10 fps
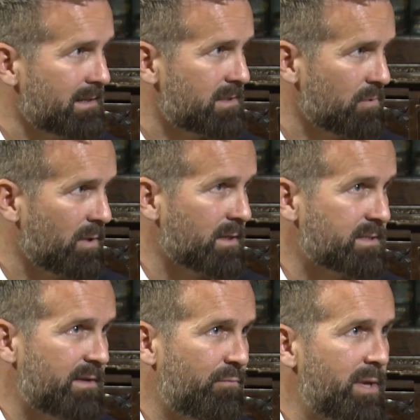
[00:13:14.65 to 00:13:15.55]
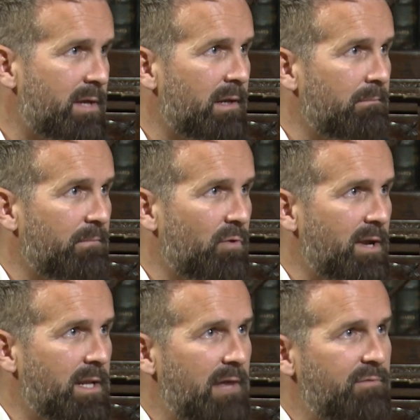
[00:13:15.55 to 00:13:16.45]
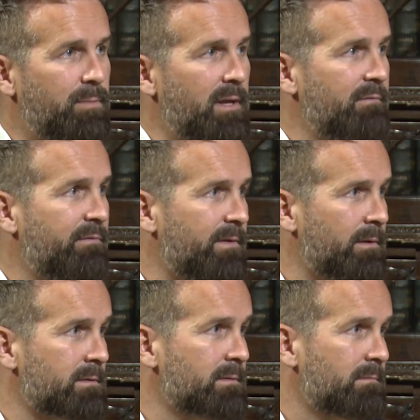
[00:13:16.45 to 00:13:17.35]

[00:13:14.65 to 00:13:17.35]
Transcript: to us, if we can create a level playing field